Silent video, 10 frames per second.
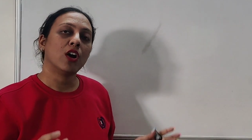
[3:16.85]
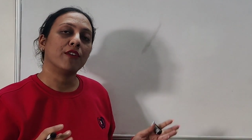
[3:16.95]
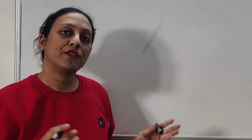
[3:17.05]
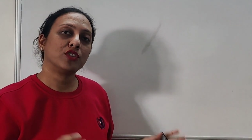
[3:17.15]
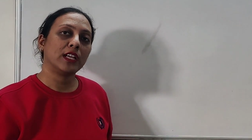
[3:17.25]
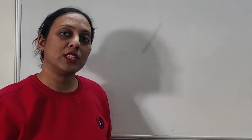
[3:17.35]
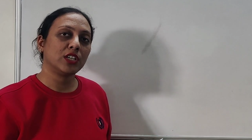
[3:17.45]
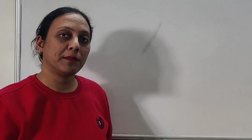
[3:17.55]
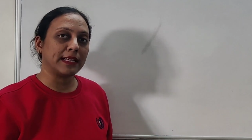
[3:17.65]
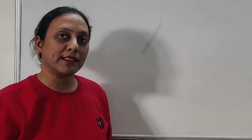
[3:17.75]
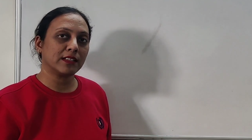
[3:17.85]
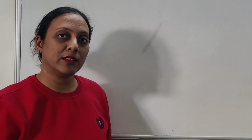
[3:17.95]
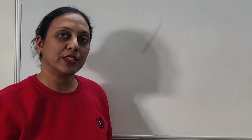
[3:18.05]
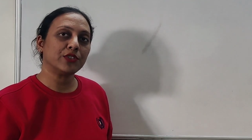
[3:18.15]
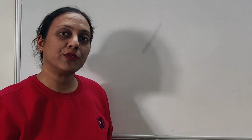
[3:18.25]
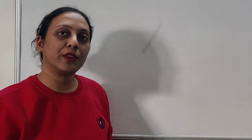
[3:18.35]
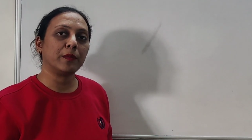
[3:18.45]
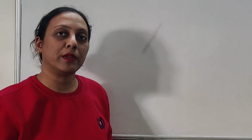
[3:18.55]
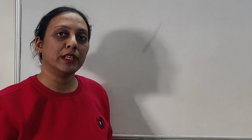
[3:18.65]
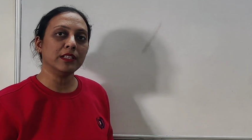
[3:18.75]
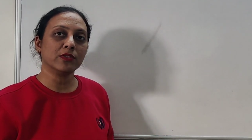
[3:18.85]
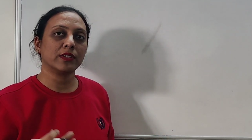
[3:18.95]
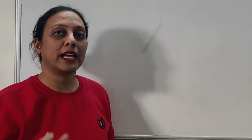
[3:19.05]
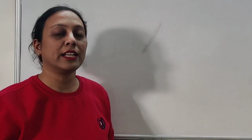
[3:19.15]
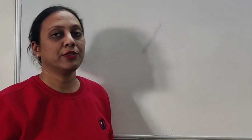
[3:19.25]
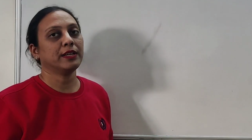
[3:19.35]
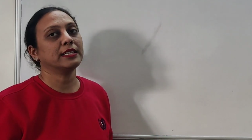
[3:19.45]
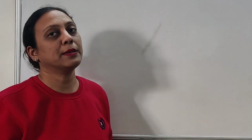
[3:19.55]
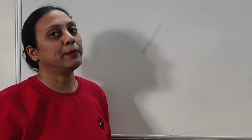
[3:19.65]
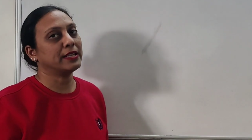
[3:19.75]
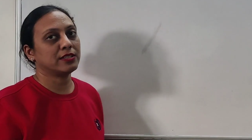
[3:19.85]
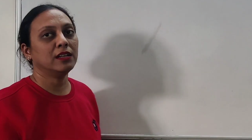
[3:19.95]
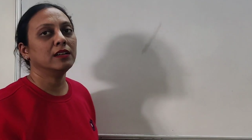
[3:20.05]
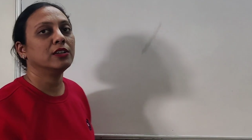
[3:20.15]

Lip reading: of changing masculine to feminine, so that you get a better